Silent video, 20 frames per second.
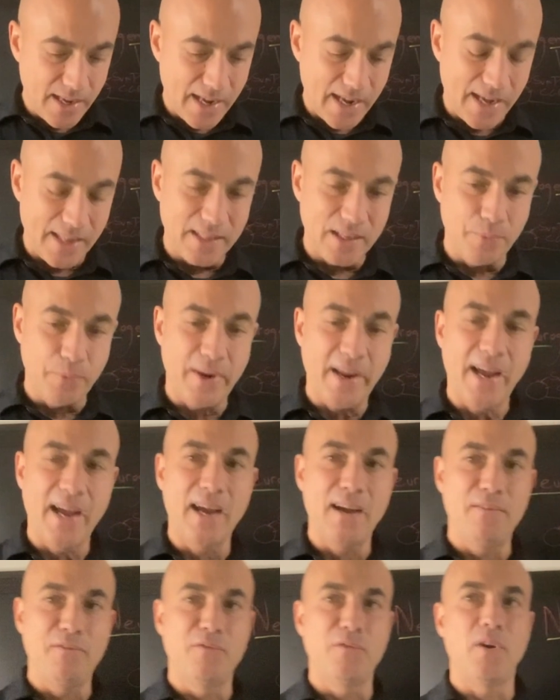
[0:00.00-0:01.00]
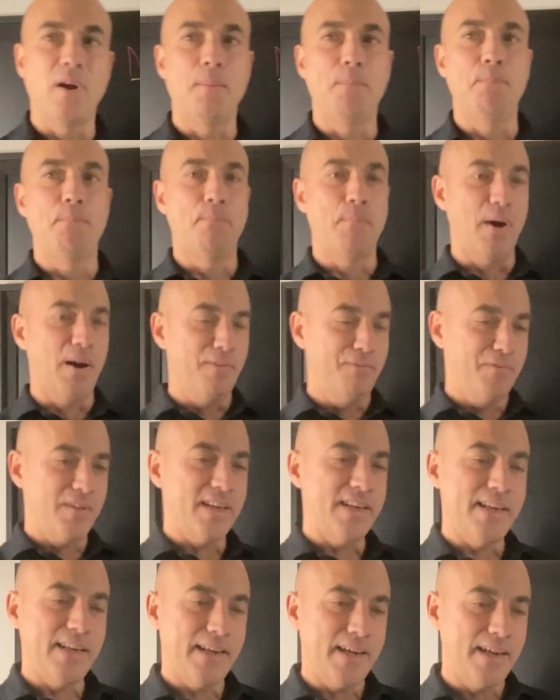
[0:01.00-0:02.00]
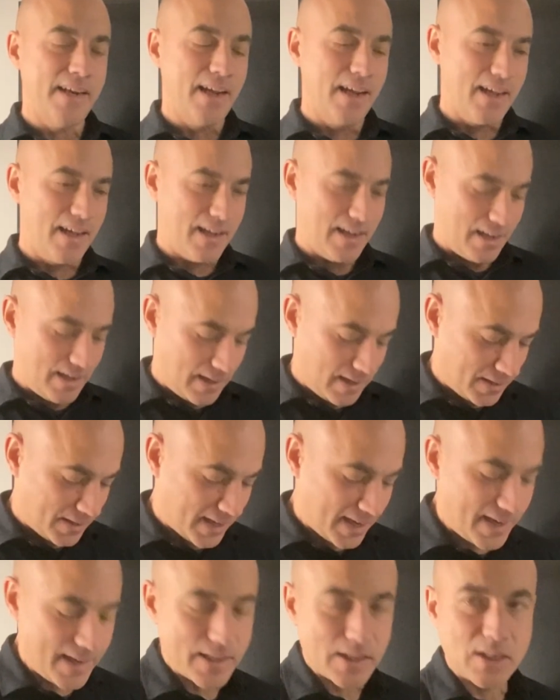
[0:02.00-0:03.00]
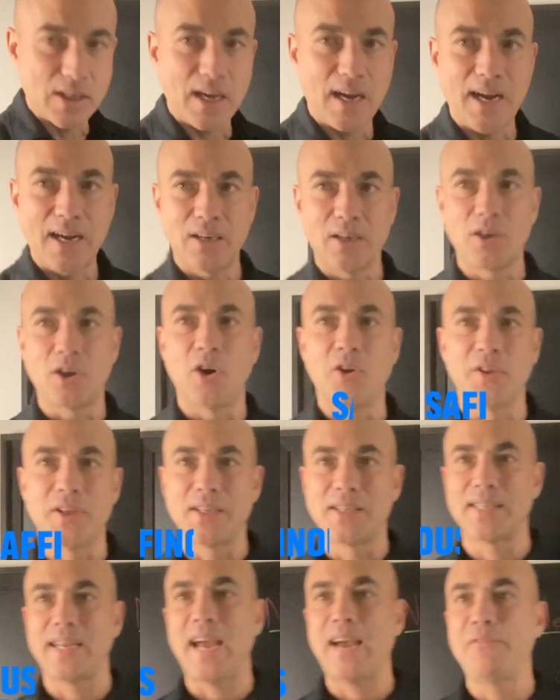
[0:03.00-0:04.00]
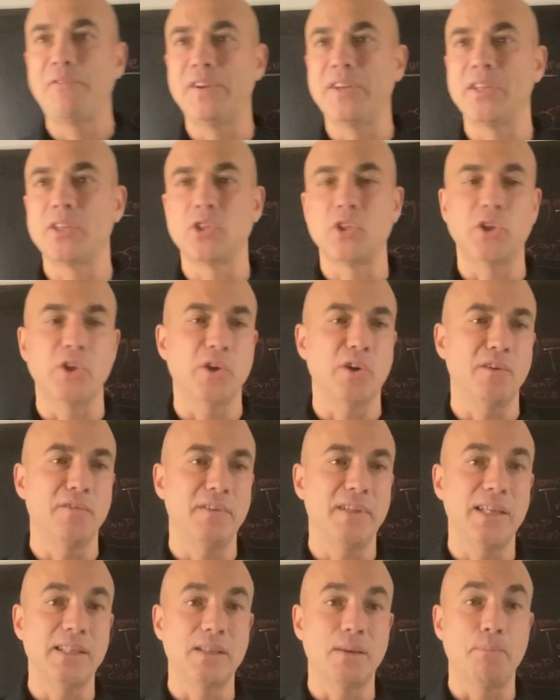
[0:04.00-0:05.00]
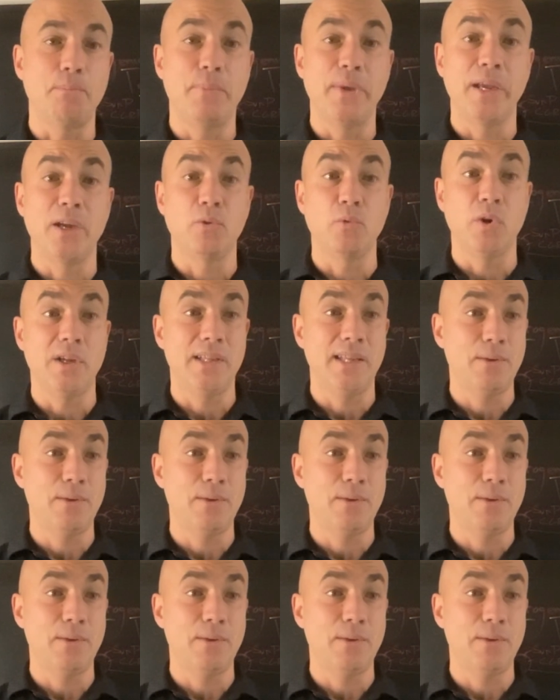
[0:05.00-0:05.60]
and then we have above the knee on the inside called the saphenous nerve, and that's a big one.